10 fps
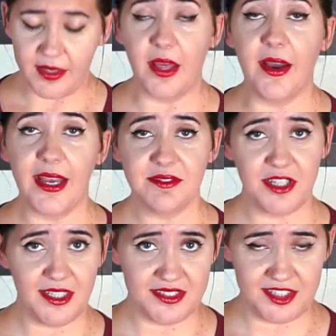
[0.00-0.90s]
Now I have
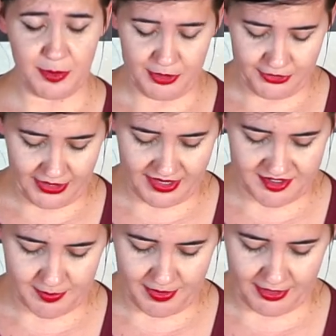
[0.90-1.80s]
talked to some of you
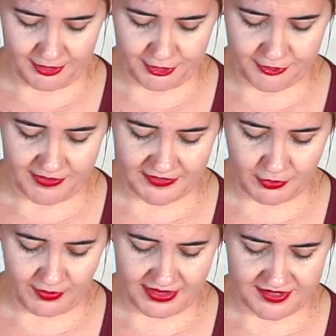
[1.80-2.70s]
guys about your
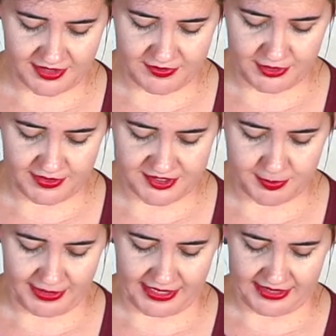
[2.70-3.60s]
favorite ways of doing
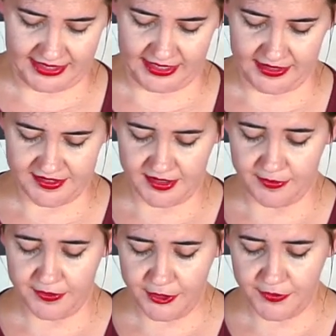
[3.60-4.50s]
spaghetti, and
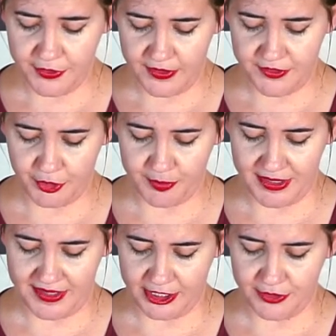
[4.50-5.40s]
a few of you have told
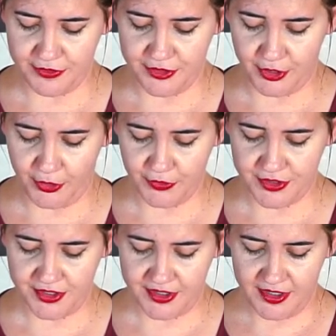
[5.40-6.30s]
me that you
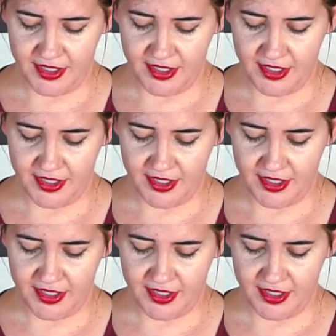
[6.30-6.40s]
don't